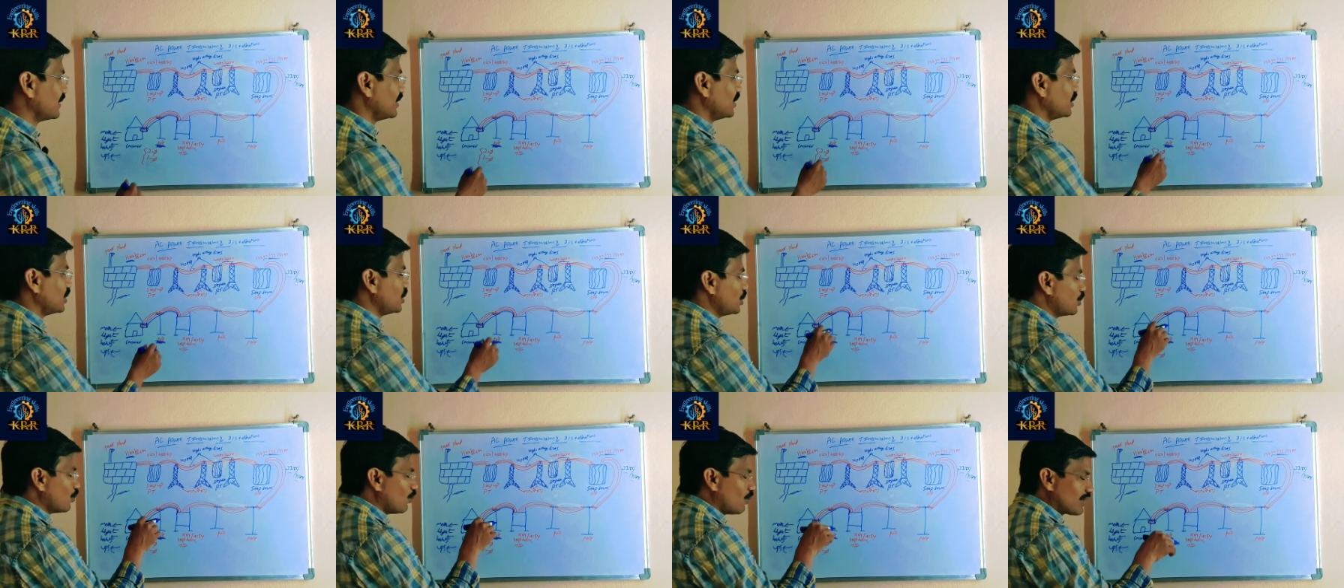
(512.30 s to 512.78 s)

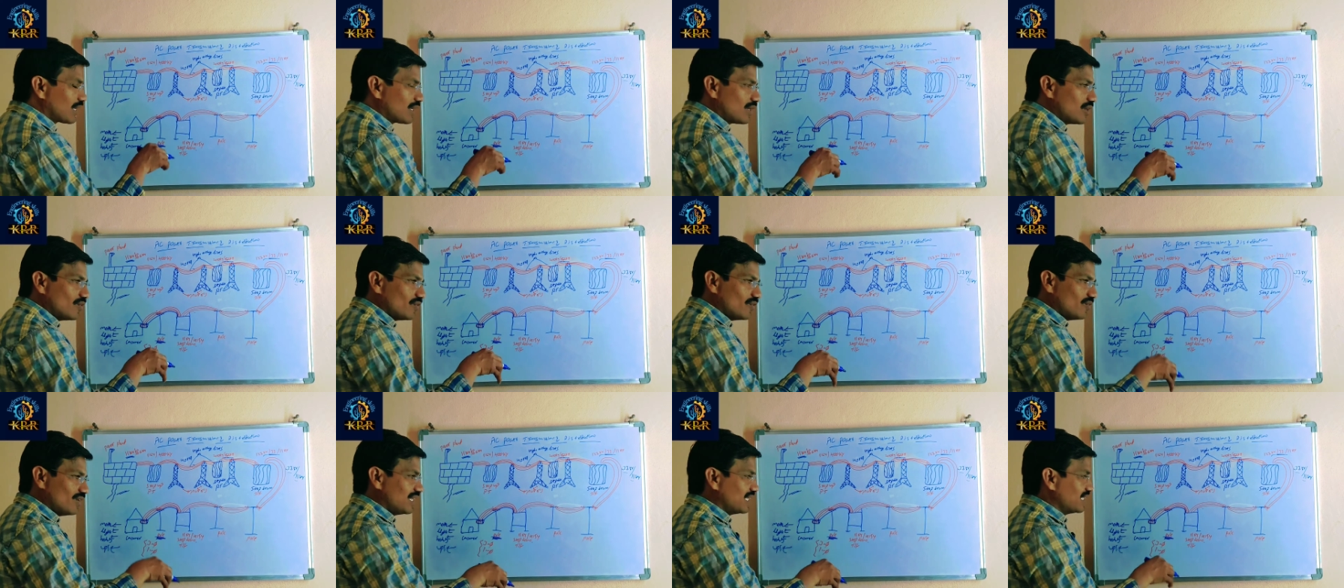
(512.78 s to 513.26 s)
In your
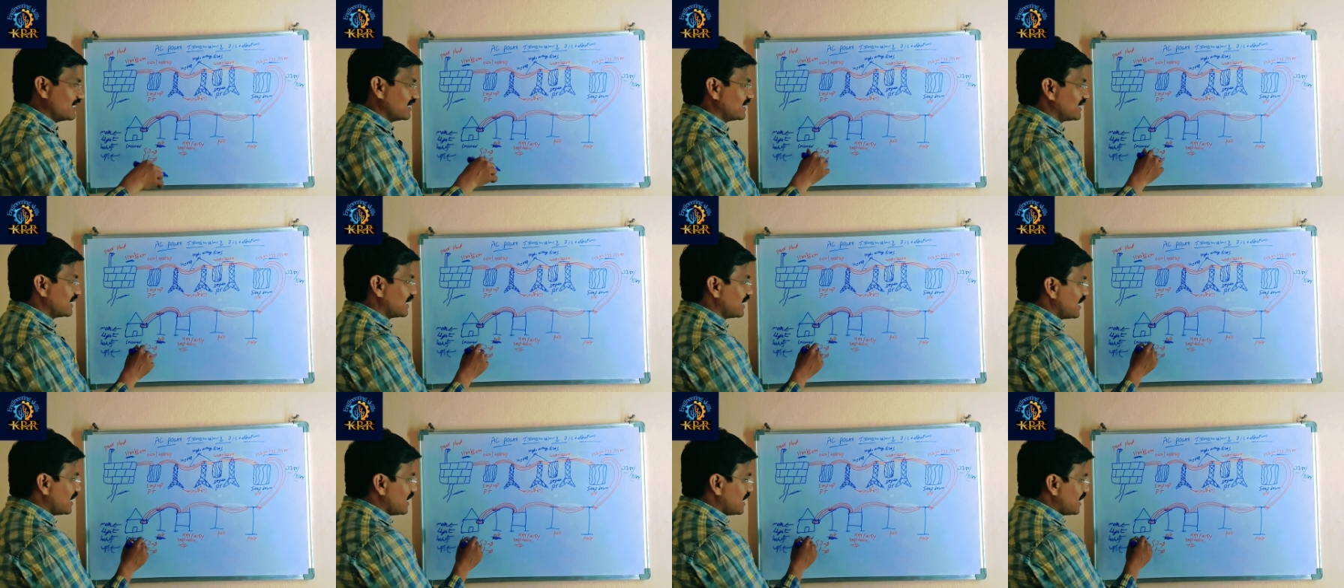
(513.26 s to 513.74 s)
village,
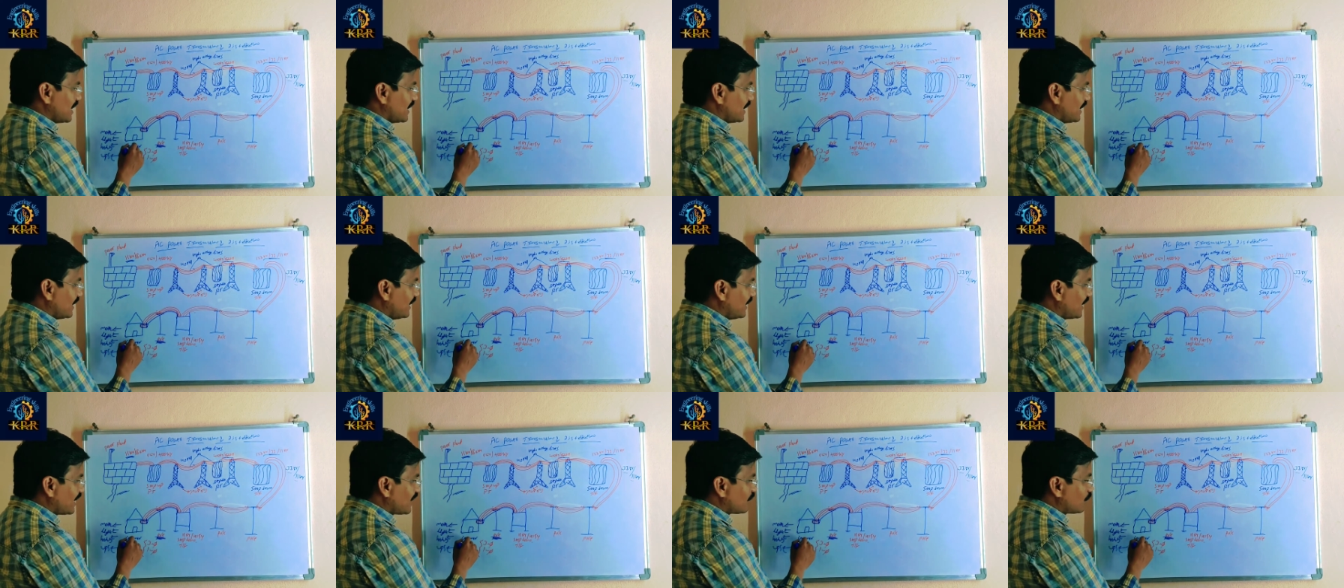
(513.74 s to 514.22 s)

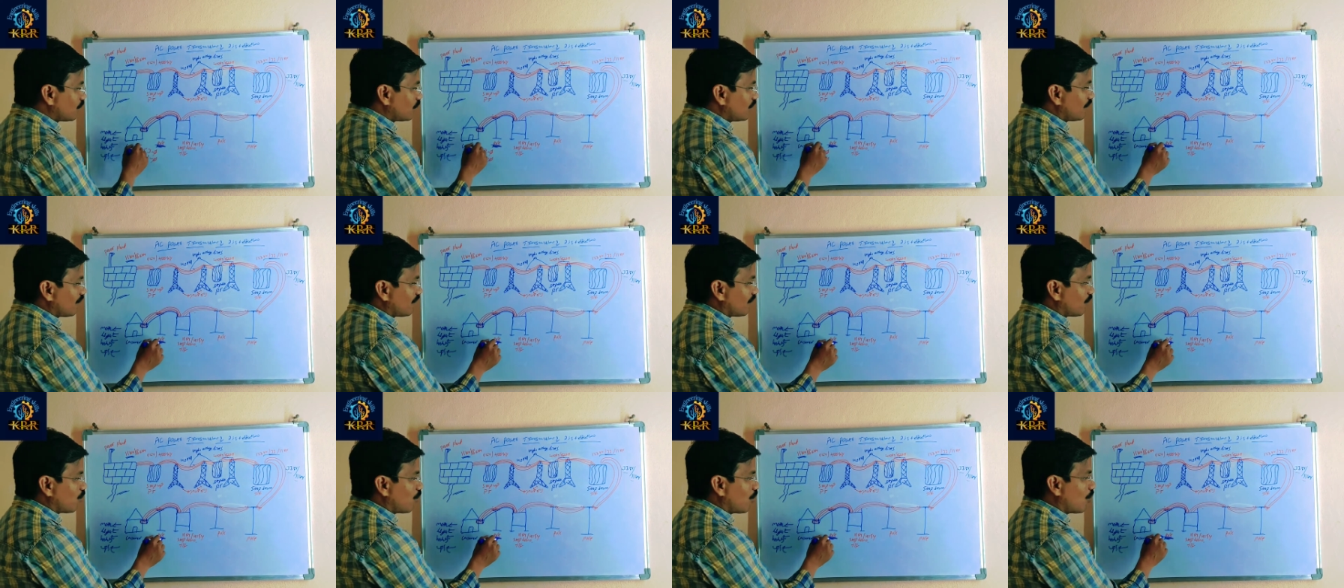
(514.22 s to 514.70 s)
near to
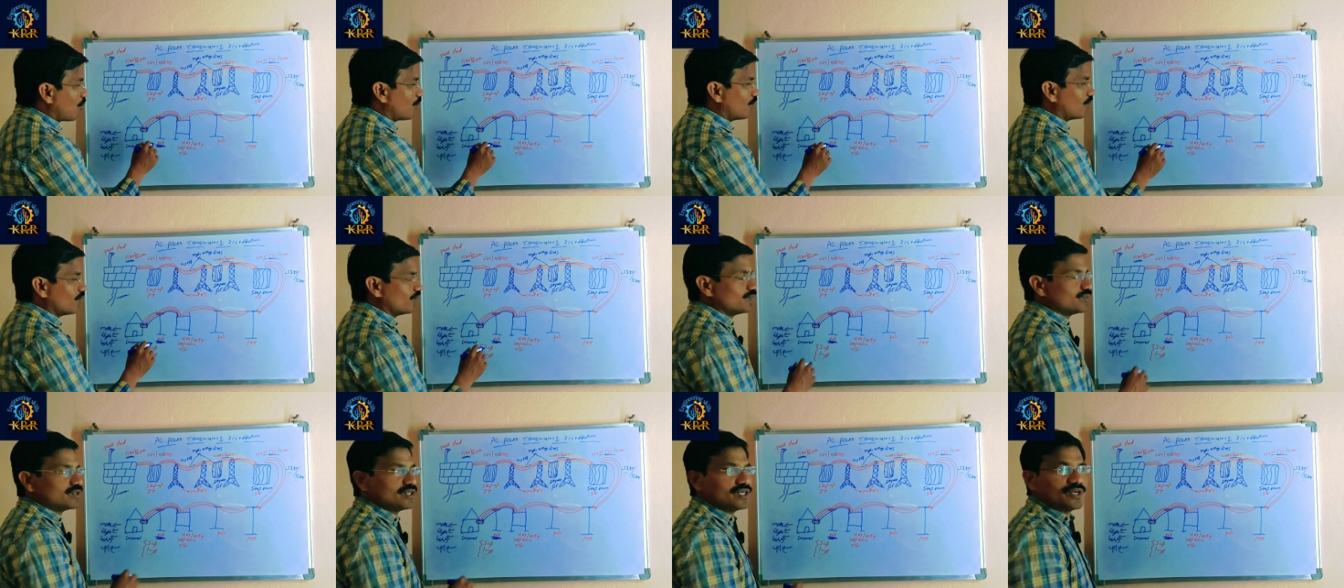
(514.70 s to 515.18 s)
your
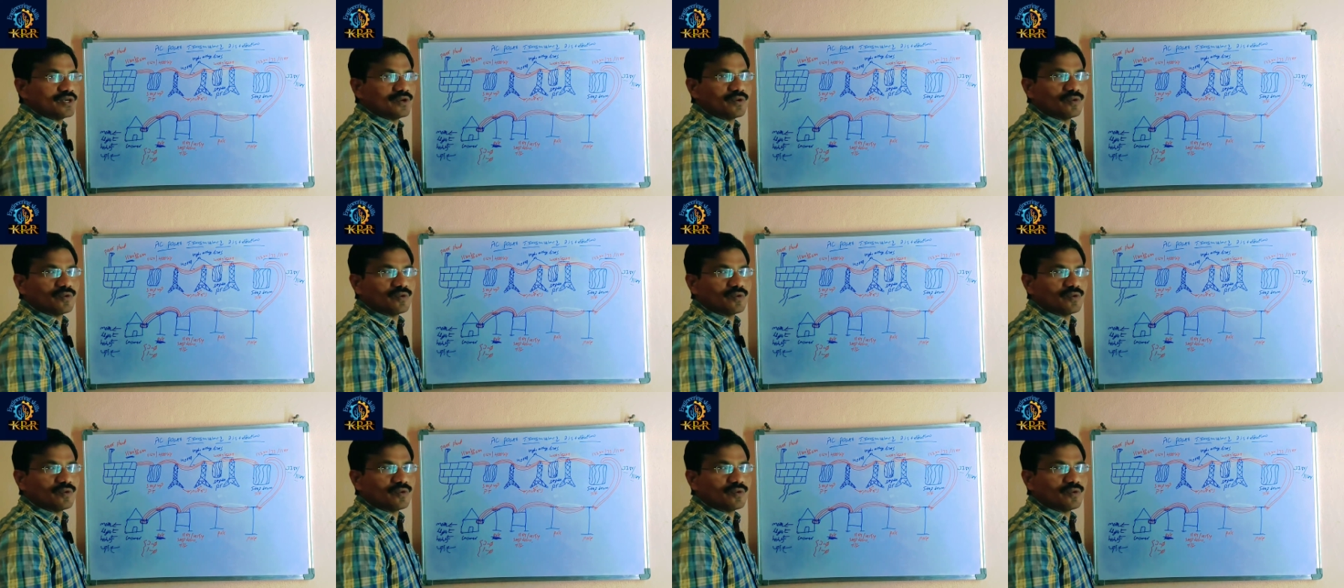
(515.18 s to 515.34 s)
home,